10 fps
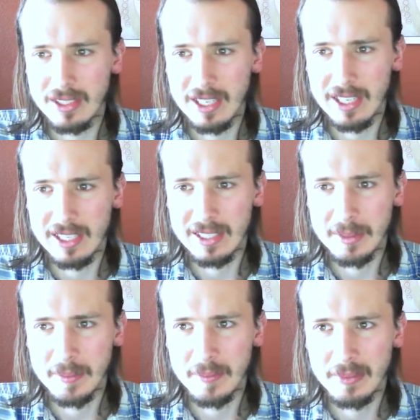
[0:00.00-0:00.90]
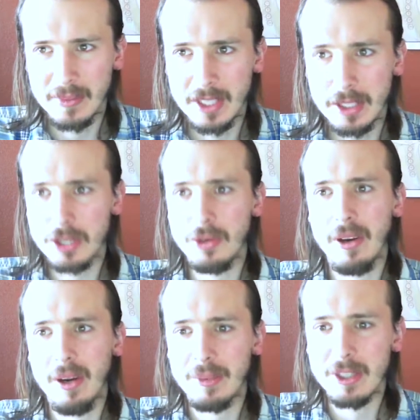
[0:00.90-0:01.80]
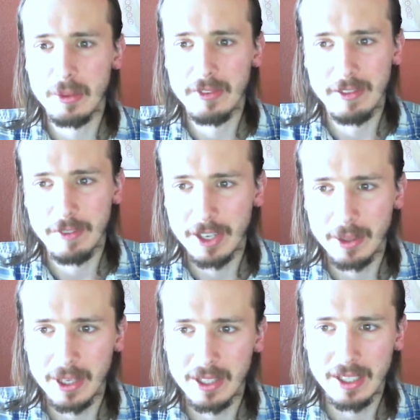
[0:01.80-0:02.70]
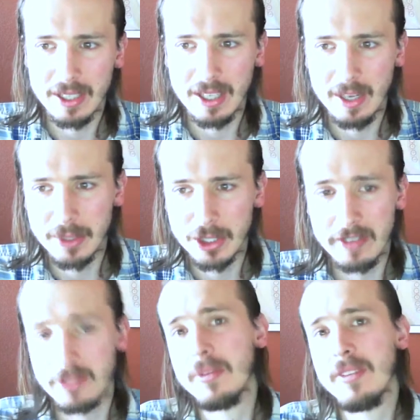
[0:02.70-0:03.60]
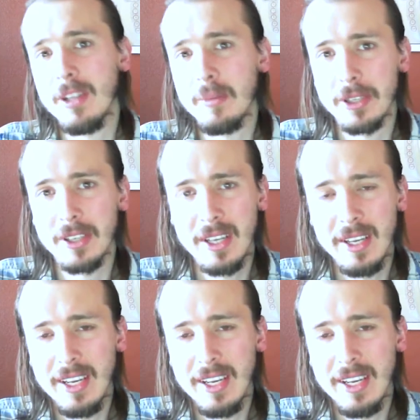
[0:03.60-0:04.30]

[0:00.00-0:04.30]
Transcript: the industry around me is moving very quickly. I'm a JavaScript developer.